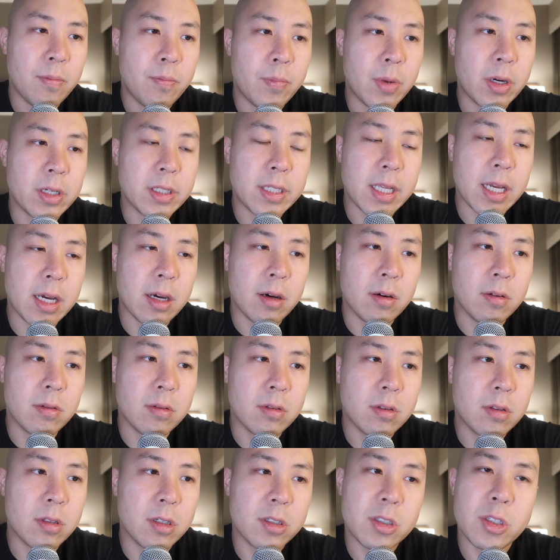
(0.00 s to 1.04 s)
burnt out,
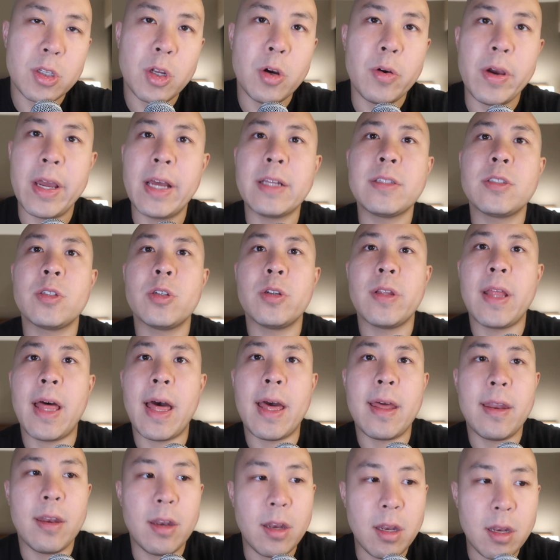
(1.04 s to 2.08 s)
there's no answer
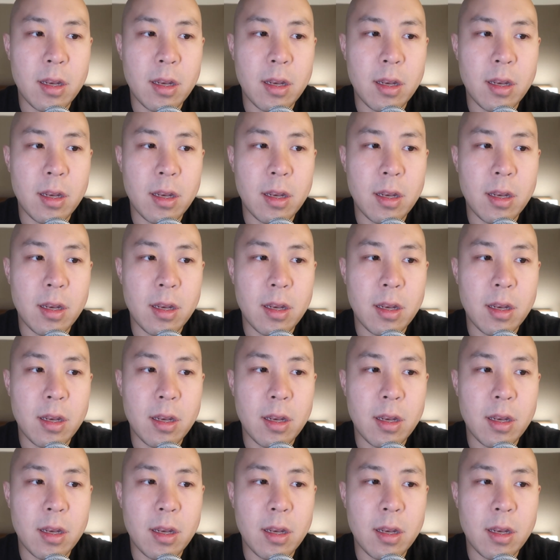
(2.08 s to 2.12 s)
that